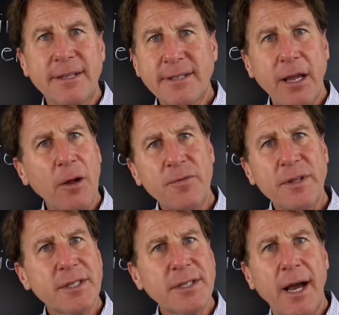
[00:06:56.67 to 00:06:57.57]
I sat off to
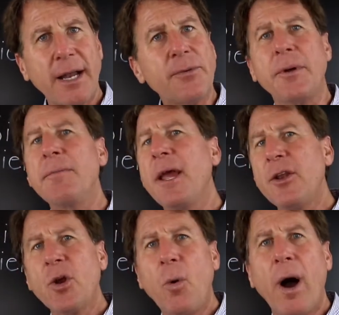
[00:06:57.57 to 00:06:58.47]
the side, I
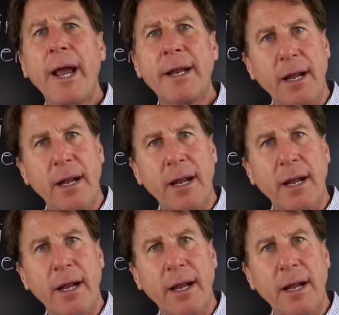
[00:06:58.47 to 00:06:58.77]
remained quiet,